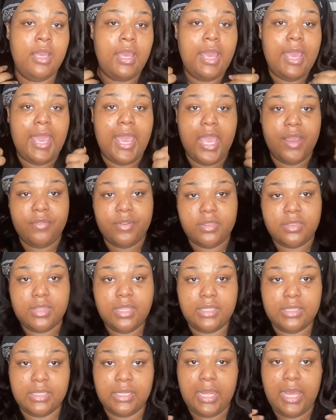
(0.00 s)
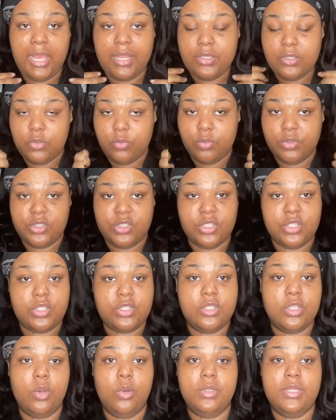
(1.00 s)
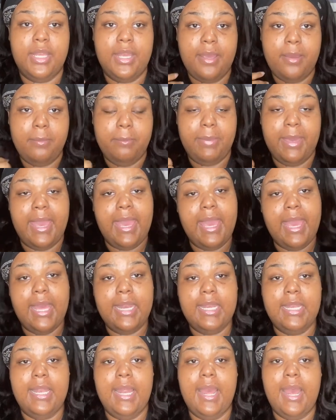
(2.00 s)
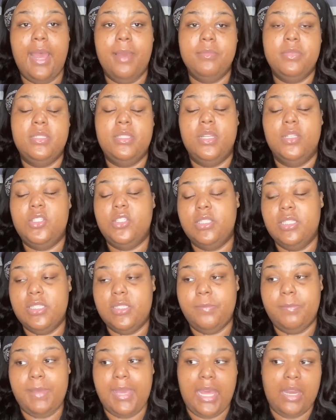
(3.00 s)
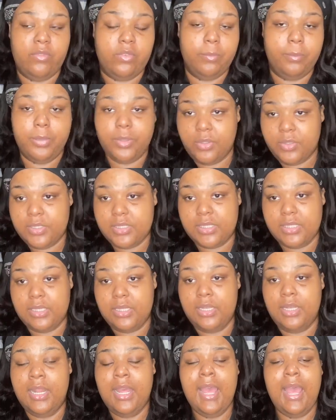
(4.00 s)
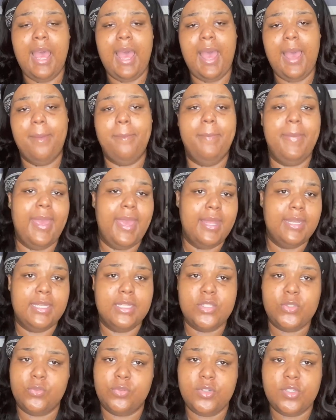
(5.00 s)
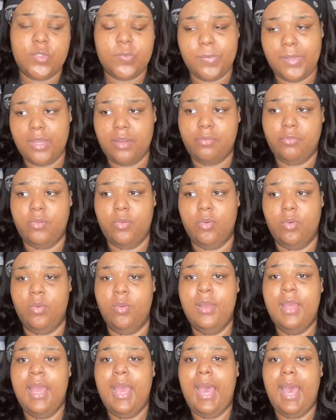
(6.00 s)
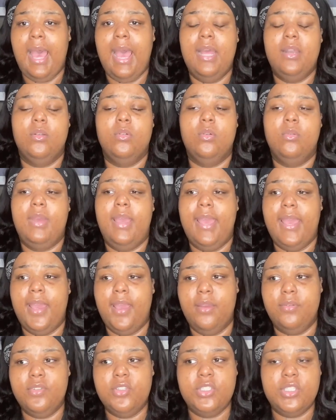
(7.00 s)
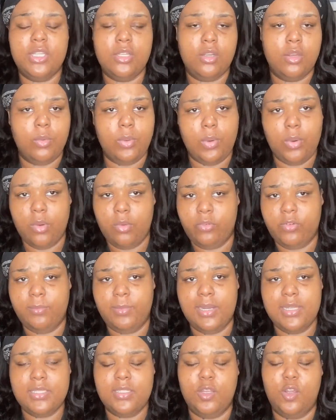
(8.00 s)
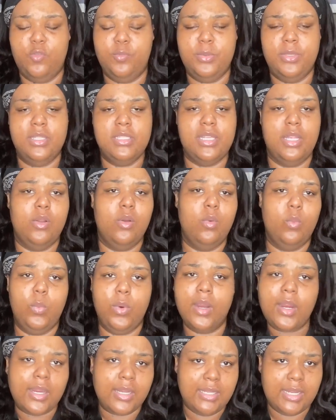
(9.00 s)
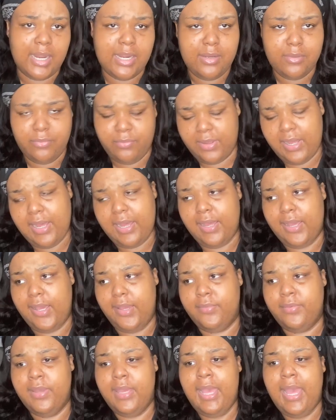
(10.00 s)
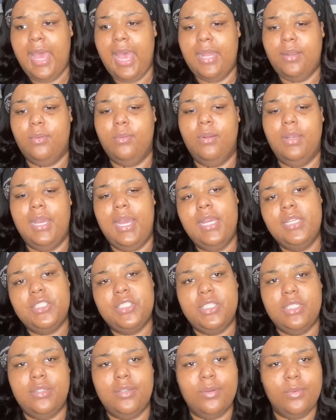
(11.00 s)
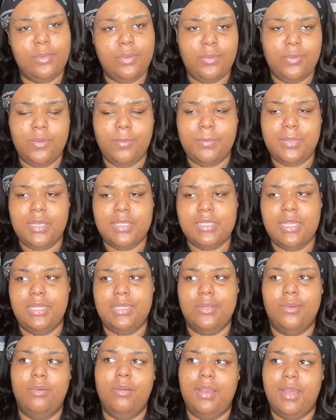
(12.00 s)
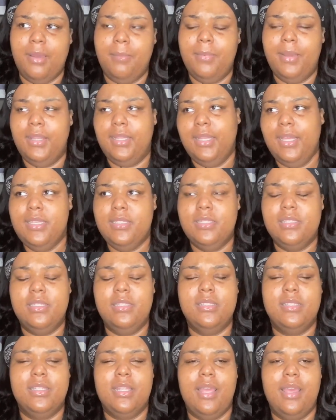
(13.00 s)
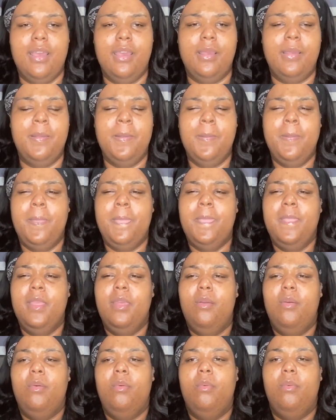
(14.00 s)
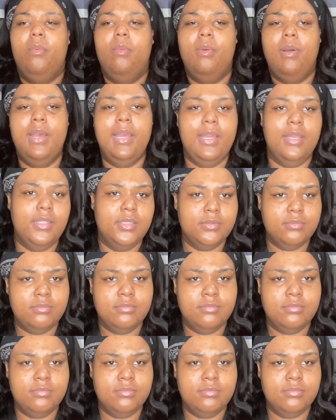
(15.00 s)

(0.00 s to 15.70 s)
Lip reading: everything that I do is just so damn bad, and that I'm such this bad of a person. I'm mad disrespectful. I don't have shit going on for myself because I don't work a 9 to 5. I don't got shit going on because I don't got my license. Like, what?